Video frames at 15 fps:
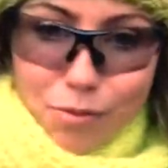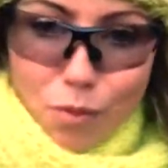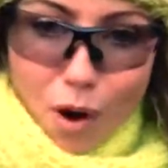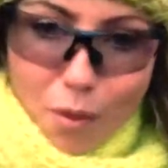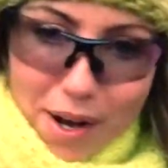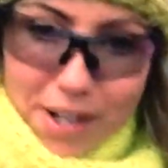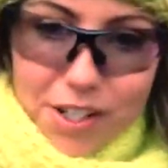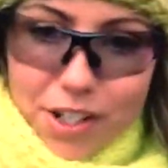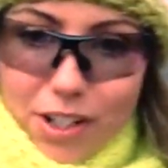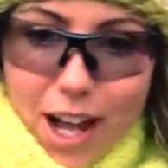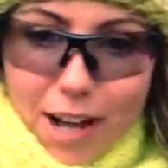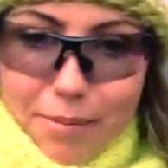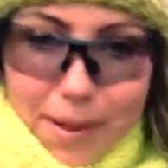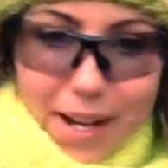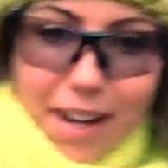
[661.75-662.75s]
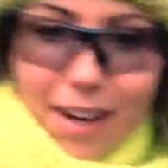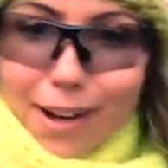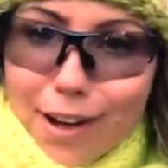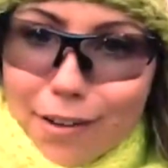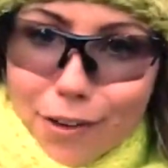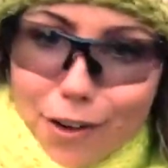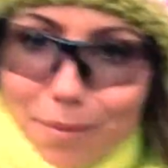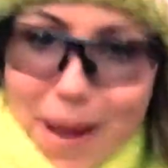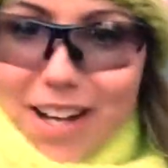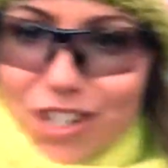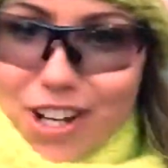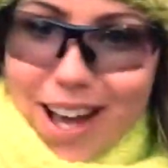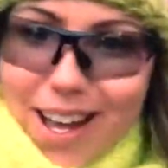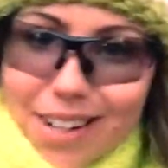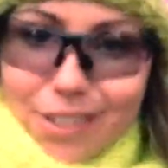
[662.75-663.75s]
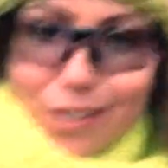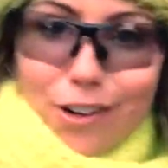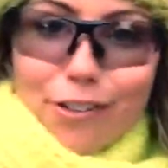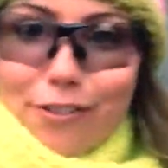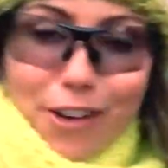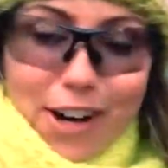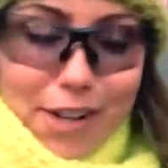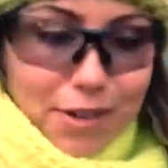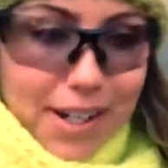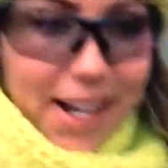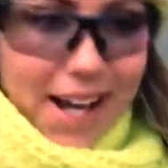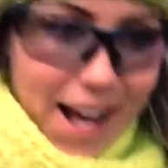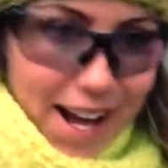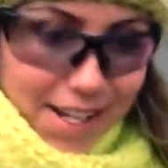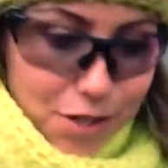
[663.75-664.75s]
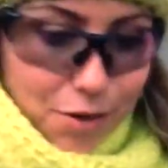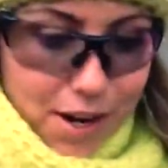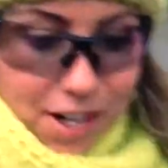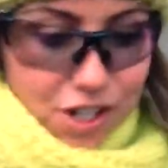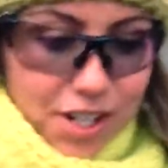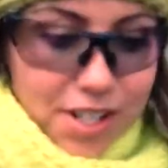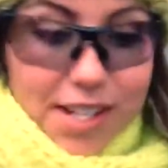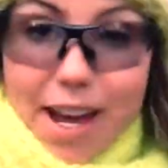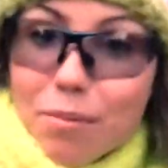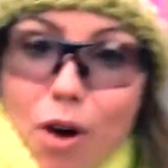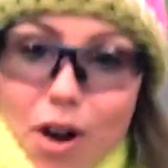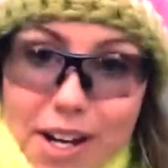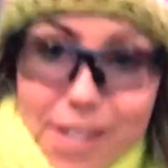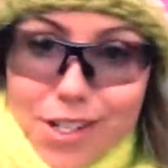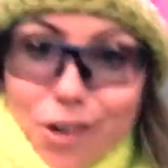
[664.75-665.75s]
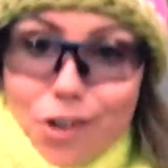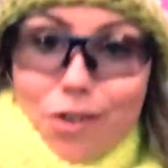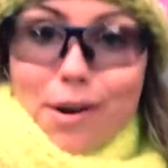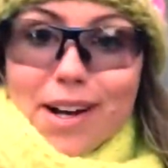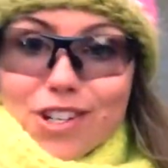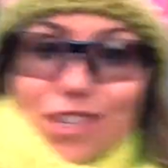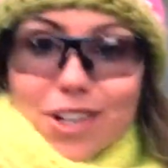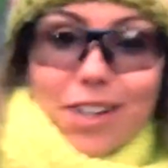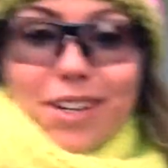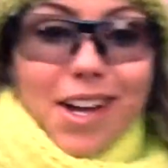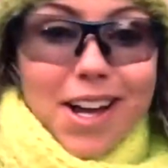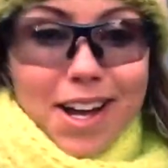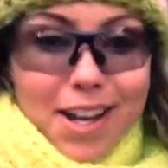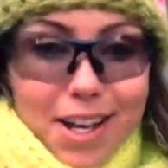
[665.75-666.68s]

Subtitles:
What one do you like better? Fruit Bat Chat or Frequently Asked Questions? And what is your question?